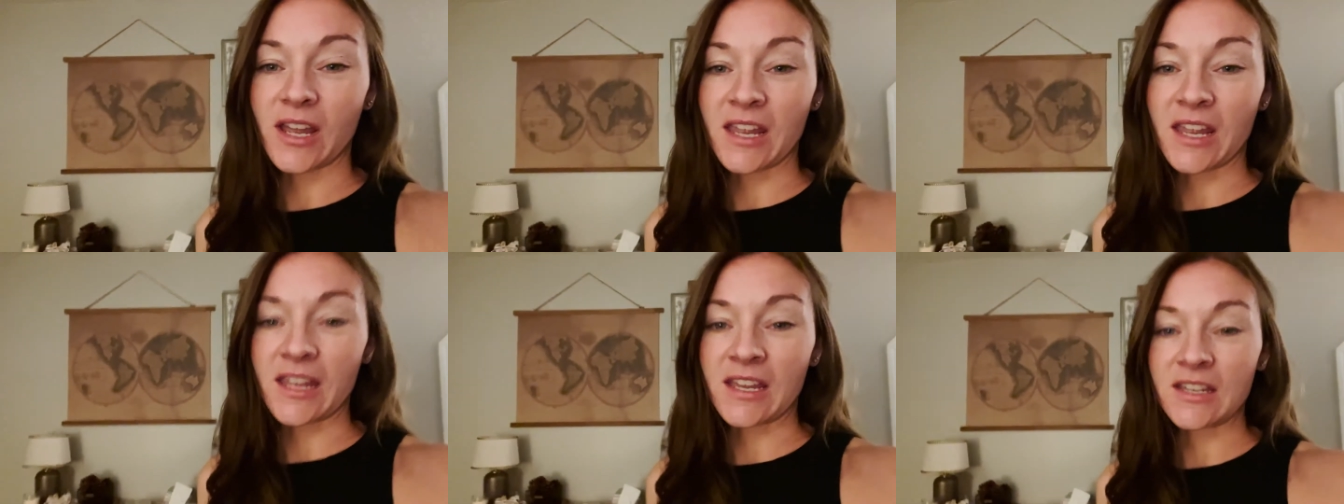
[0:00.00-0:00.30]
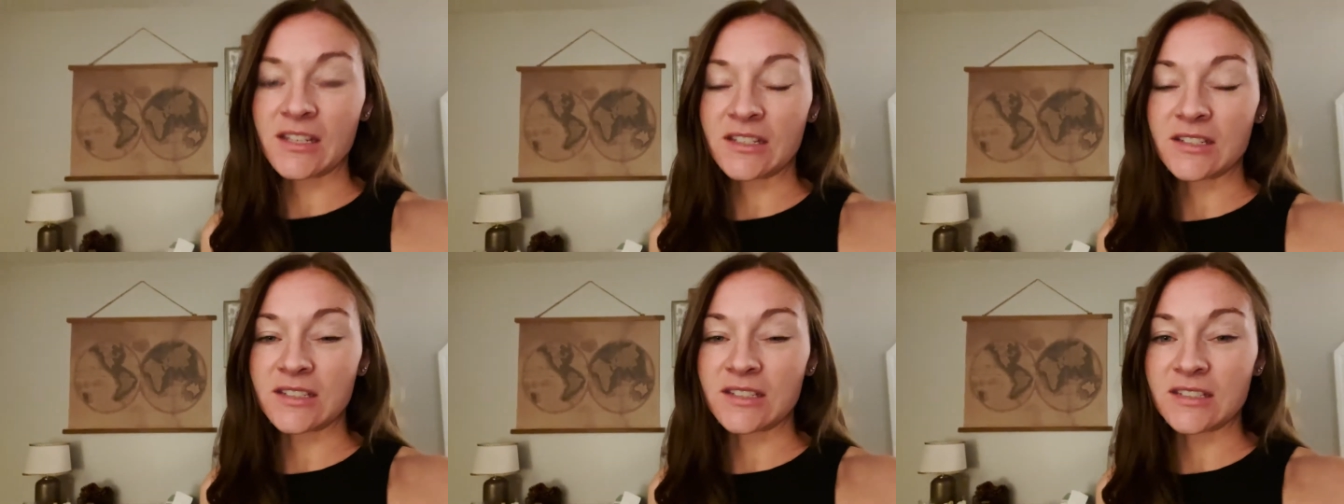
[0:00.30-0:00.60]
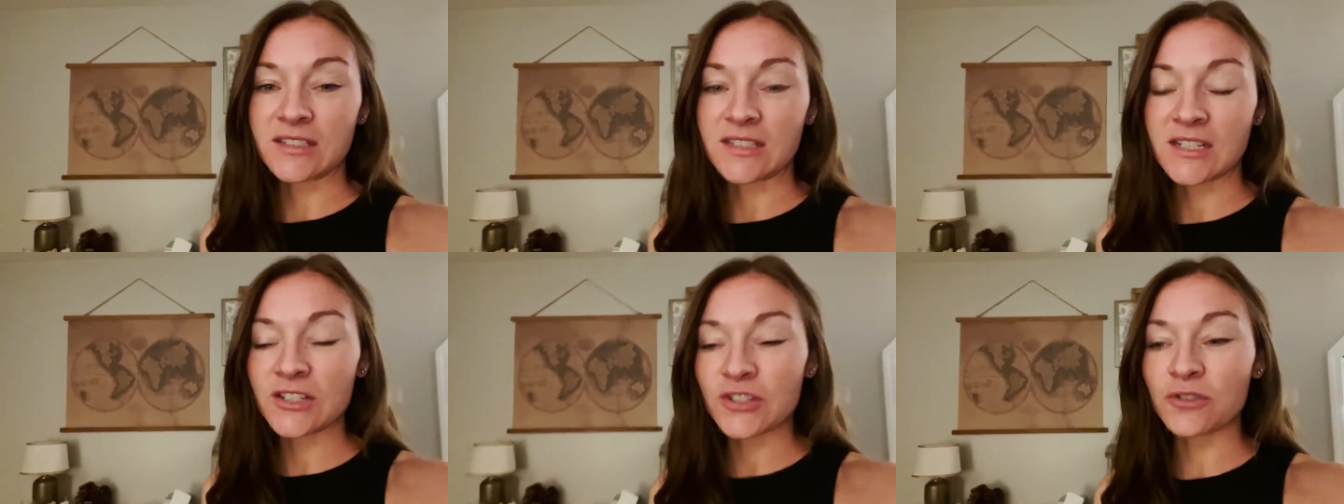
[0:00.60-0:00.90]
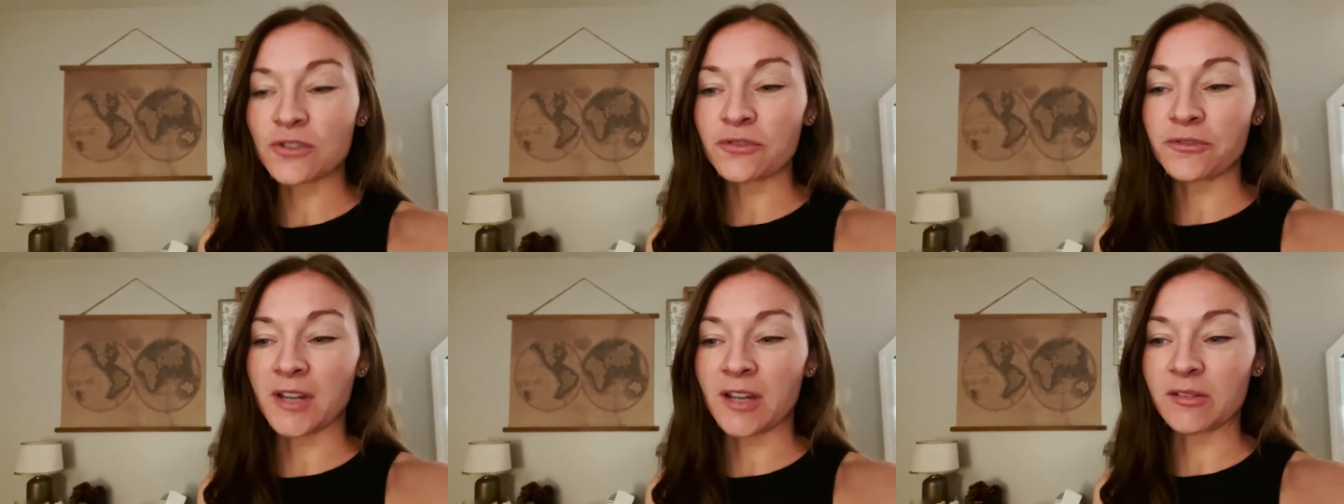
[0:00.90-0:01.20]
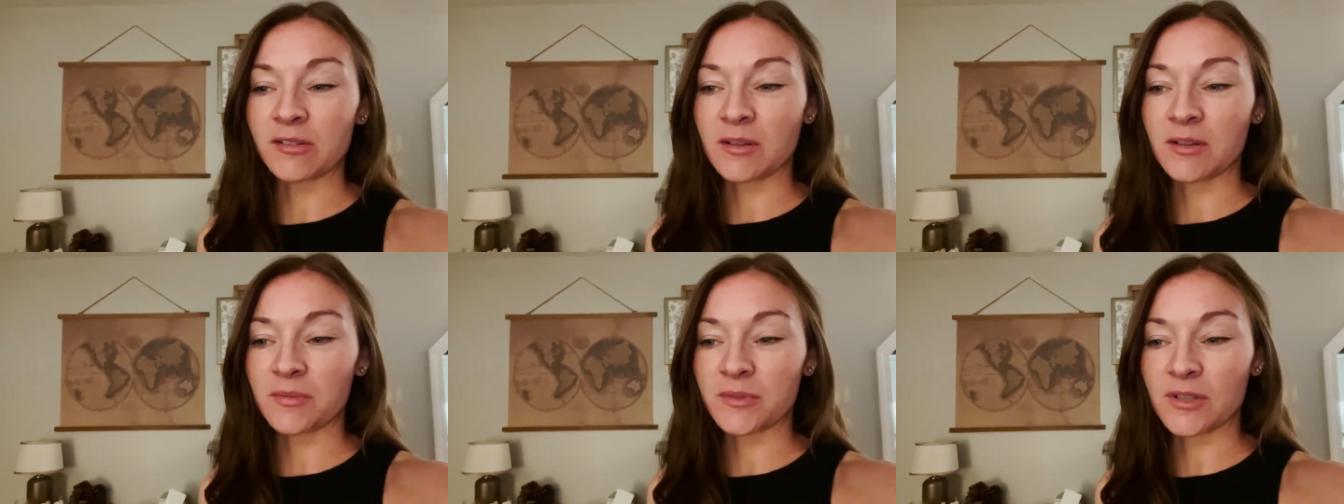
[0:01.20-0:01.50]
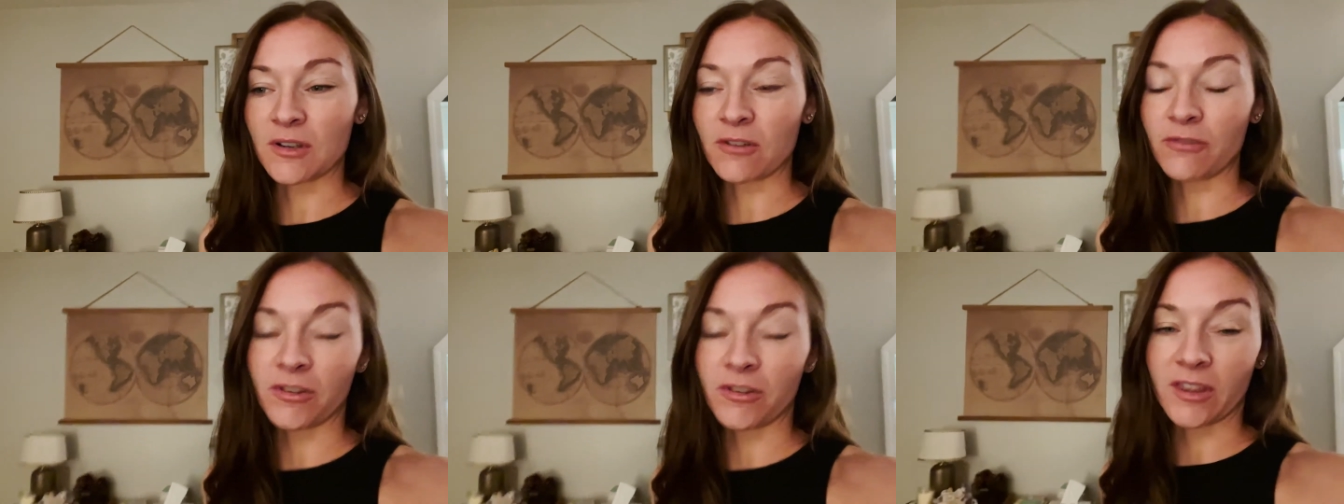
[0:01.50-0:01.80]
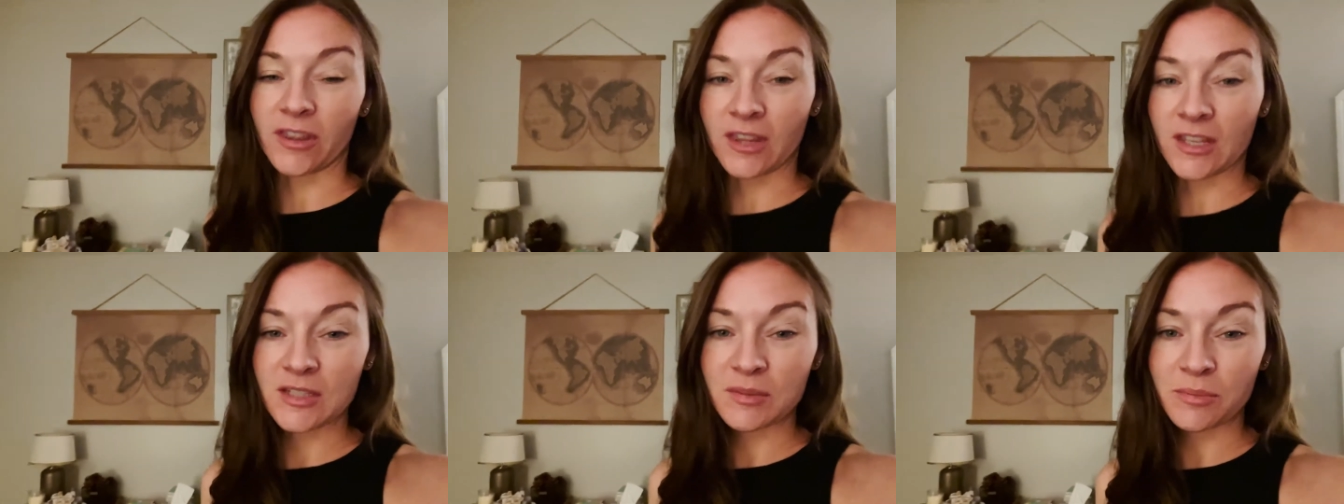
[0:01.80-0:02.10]
and Daniel found himself
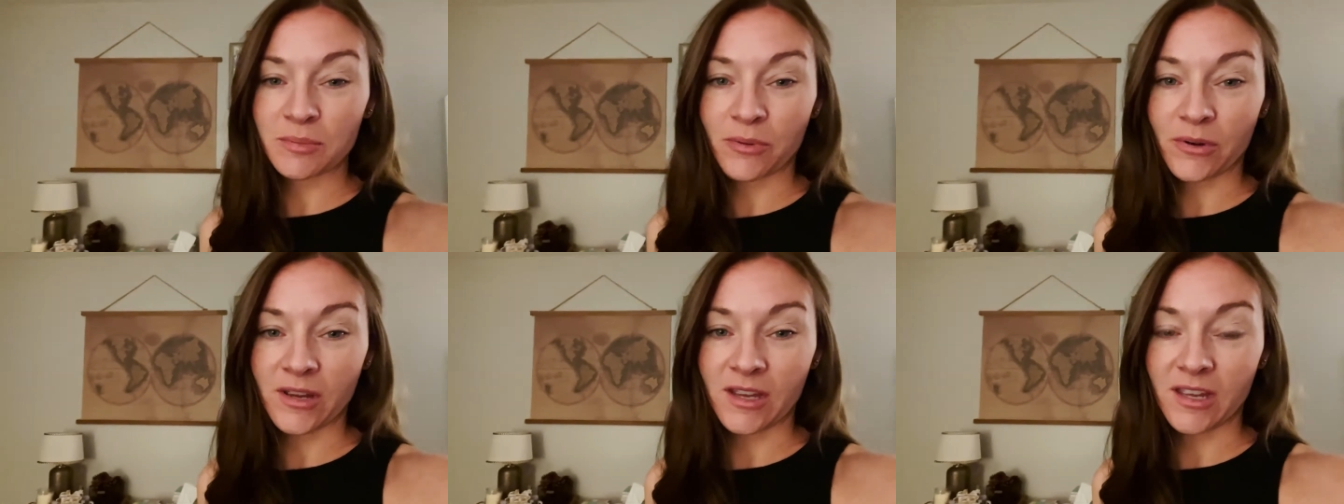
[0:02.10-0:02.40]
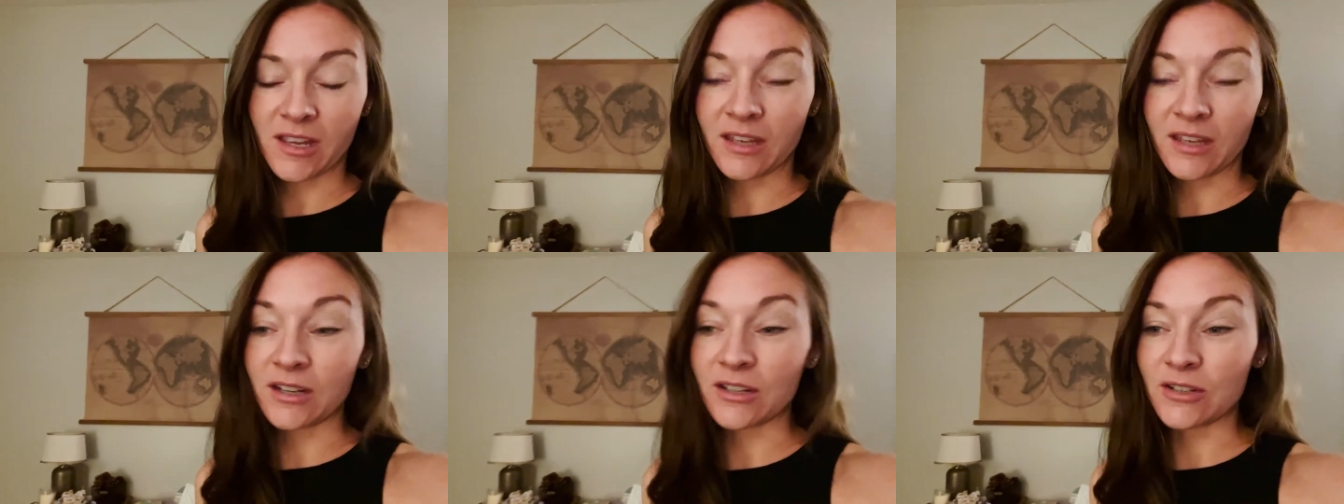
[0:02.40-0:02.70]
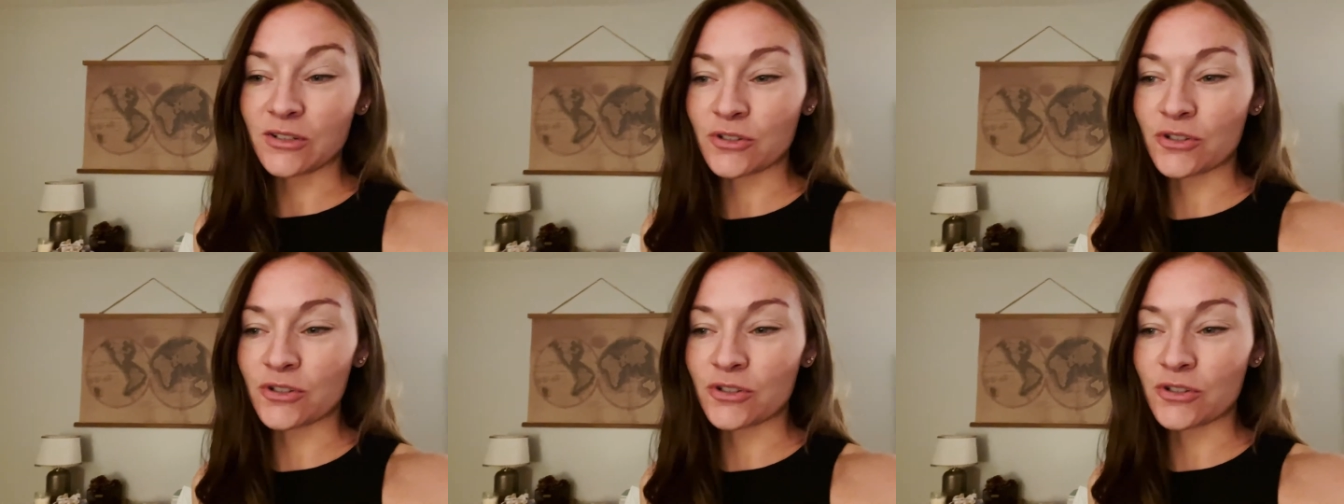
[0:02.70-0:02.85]
at this point in his